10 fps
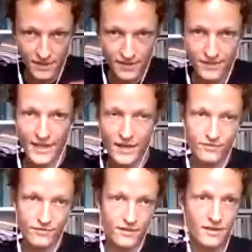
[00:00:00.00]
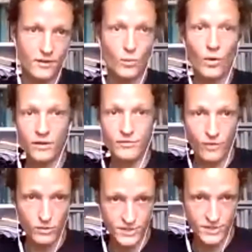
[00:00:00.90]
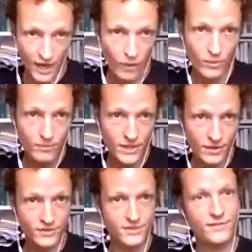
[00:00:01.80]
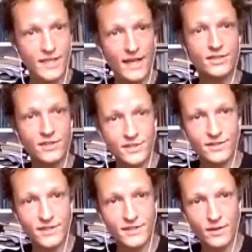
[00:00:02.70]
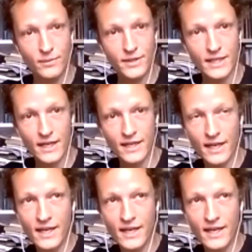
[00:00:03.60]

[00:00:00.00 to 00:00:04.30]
That world falls down because of the actions of this Loki god,